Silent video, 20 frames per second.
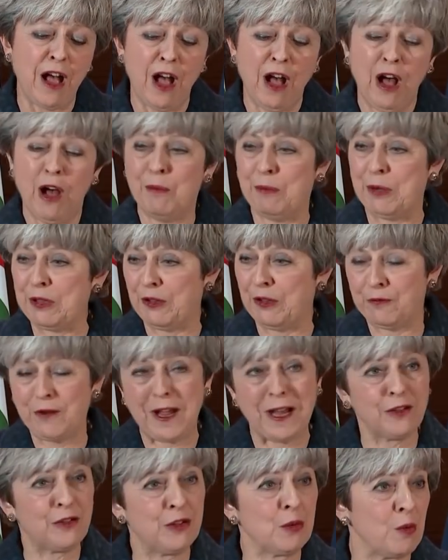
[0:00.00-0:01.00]

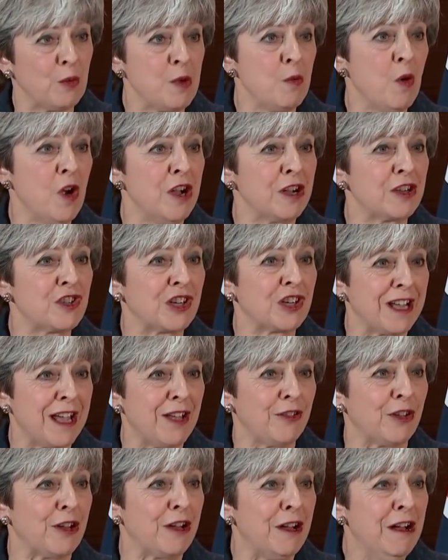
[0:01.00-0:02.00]
But the fact that we
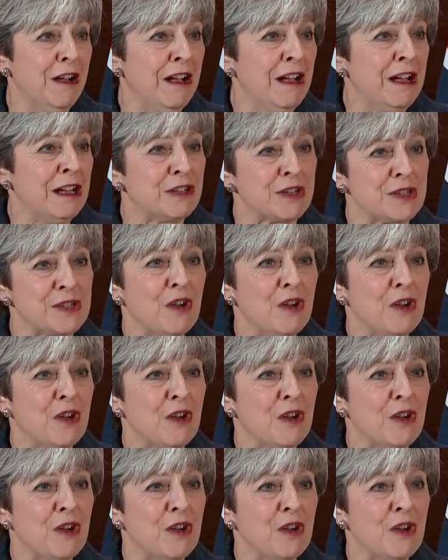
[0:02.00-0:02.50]
work together